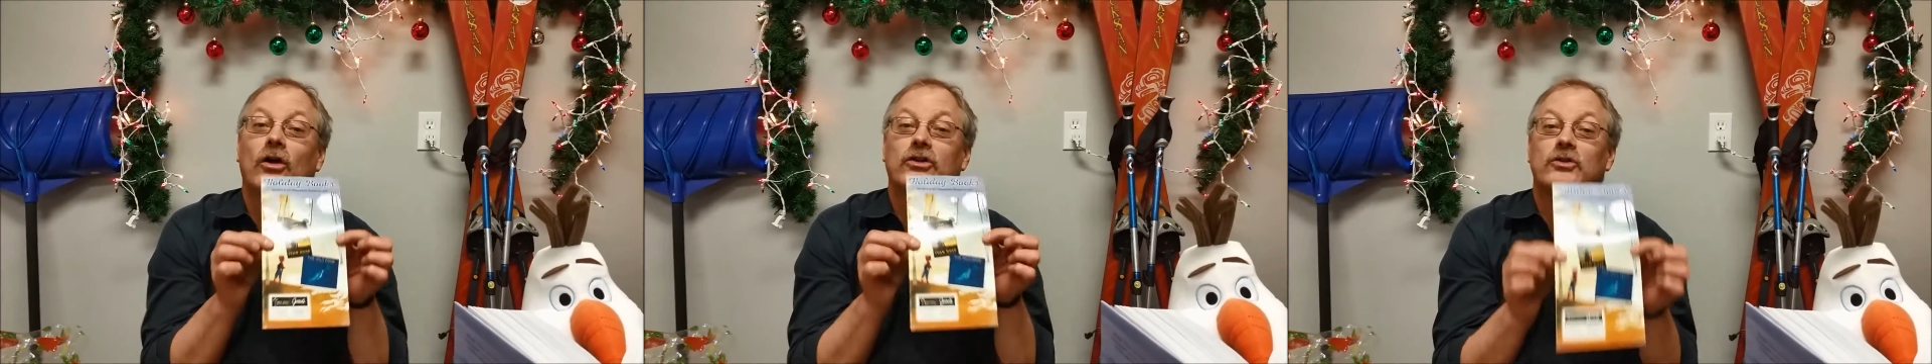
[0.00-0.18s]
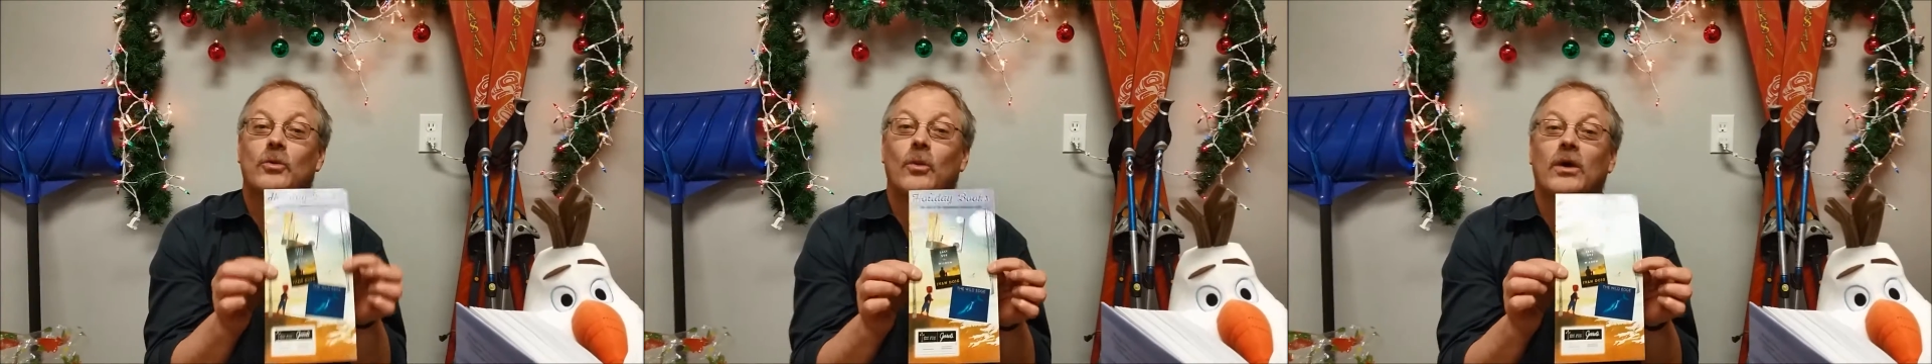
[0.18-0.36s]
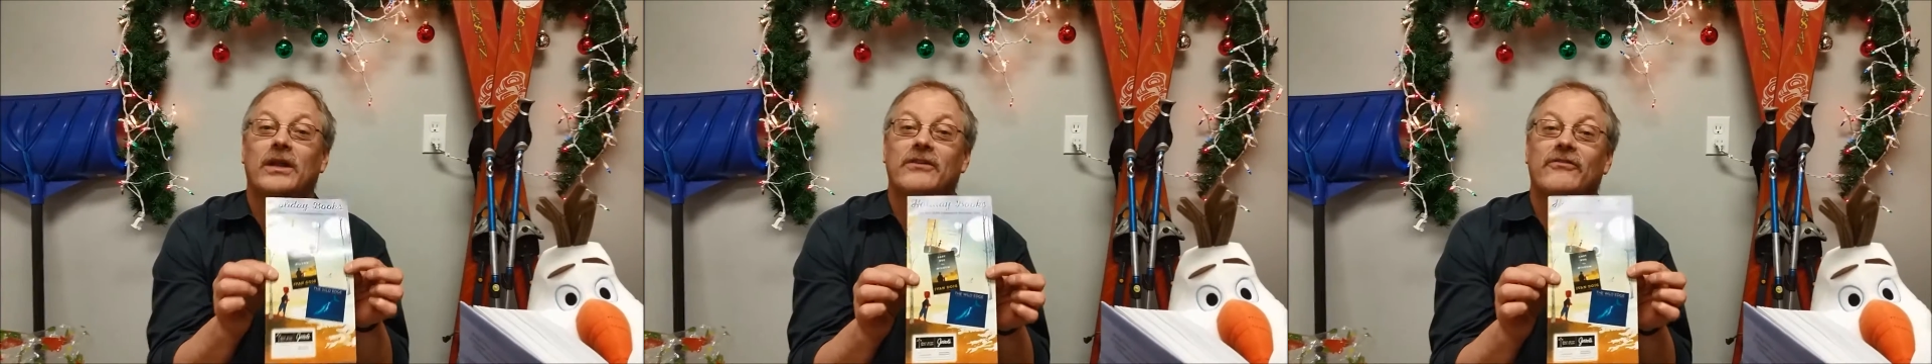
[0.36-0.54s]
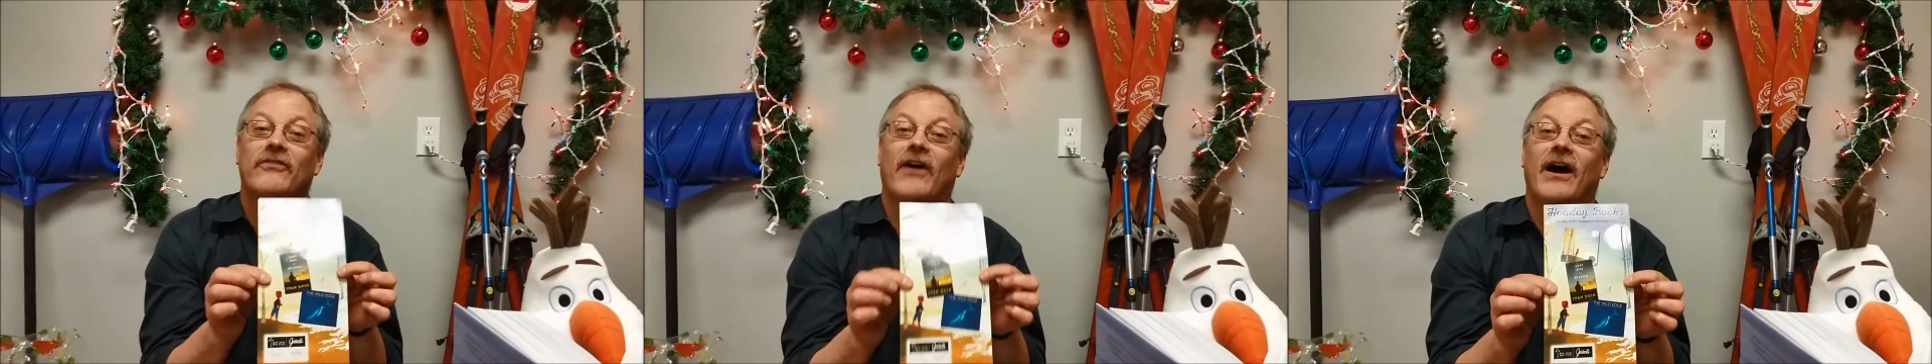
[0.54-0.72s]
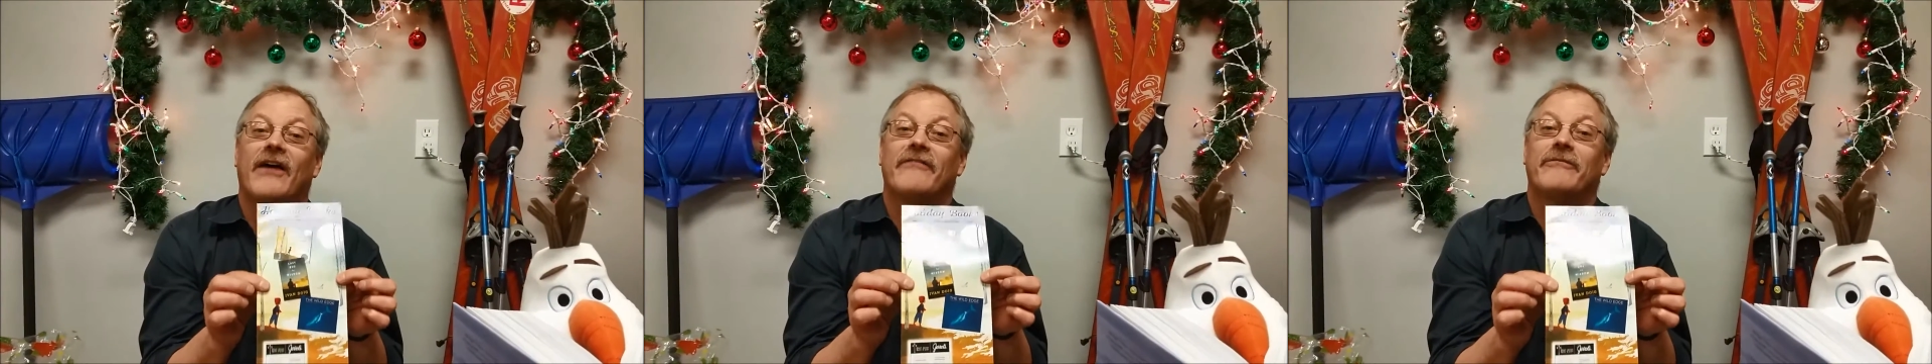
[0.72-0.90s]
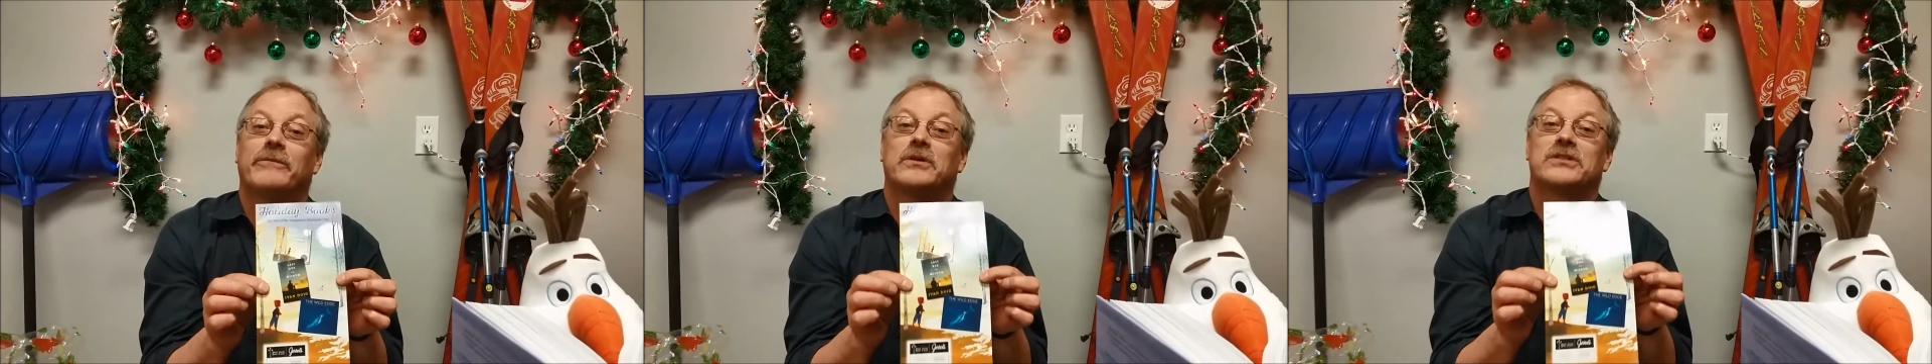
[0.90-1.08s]
are
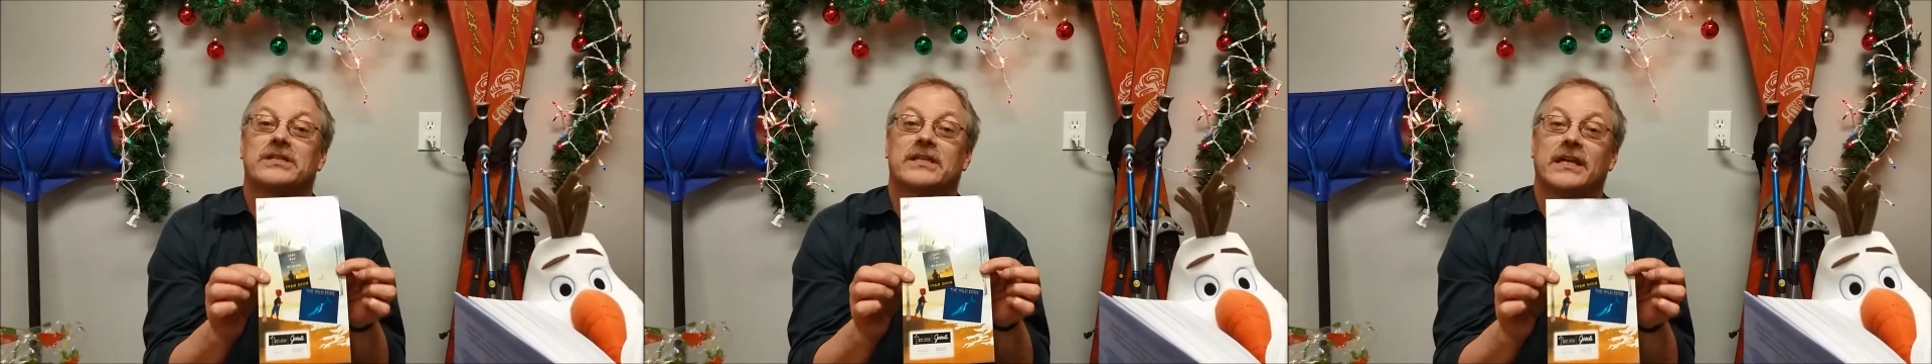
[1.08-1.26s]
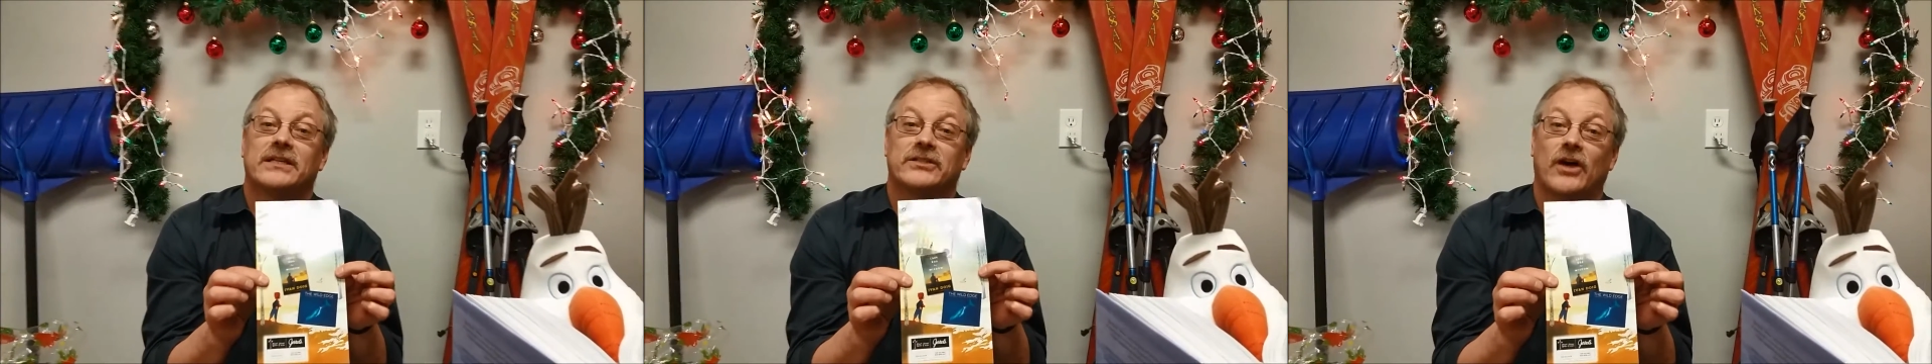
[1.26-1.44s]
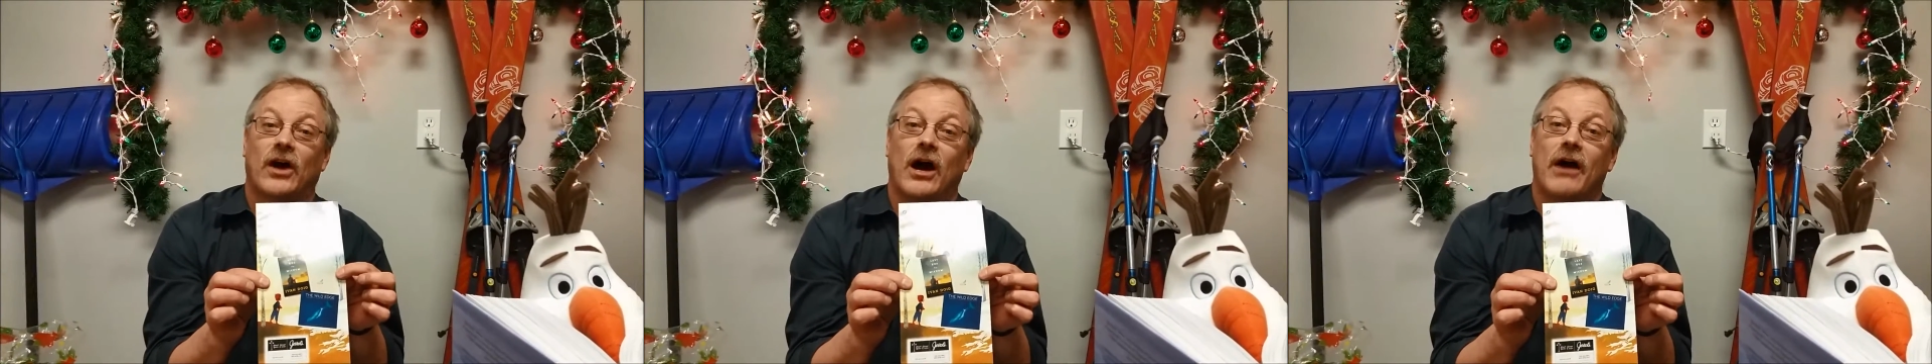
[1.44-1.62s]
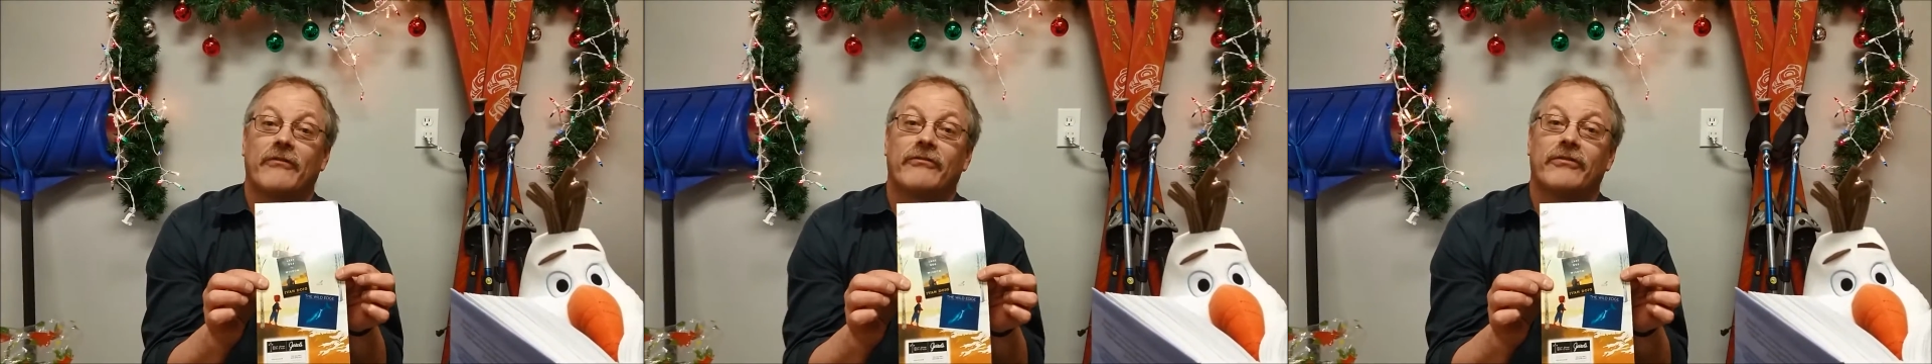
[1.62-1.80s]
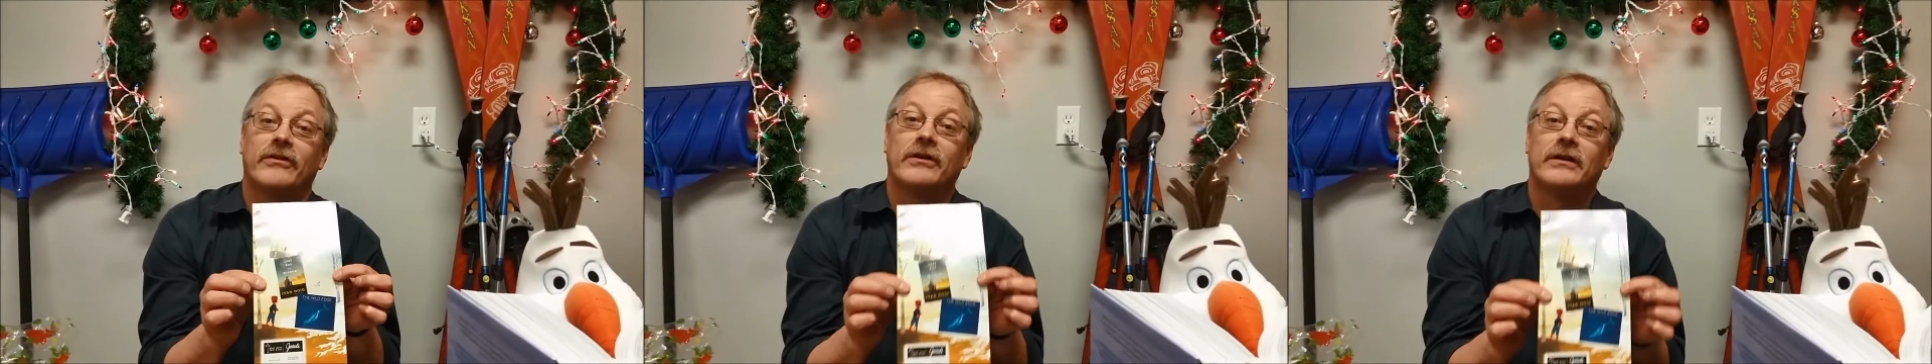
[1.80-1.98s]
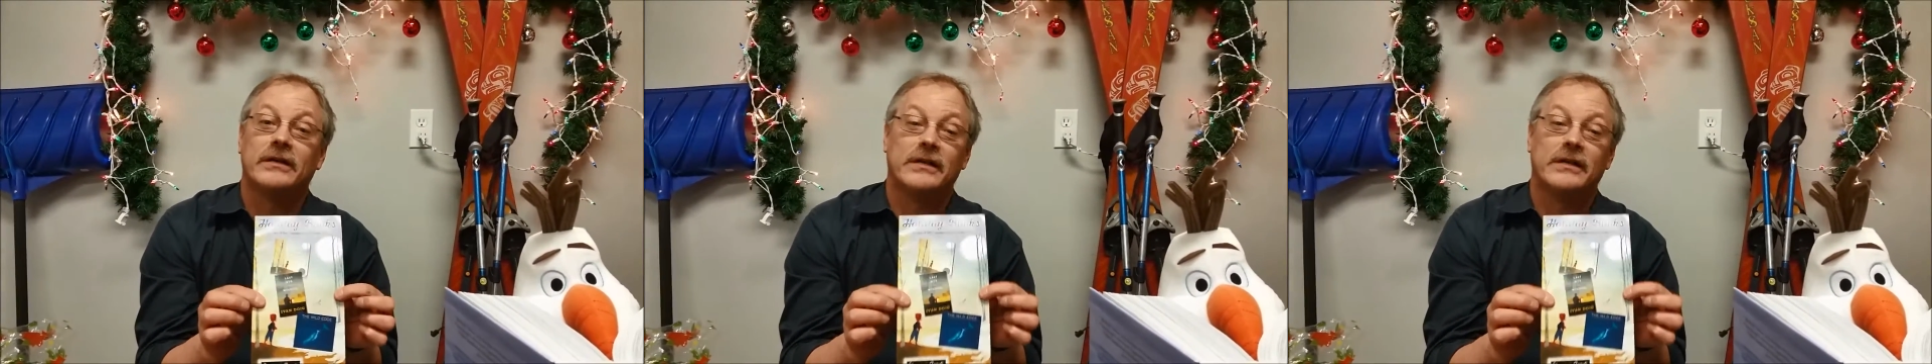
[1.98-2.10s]
25% off.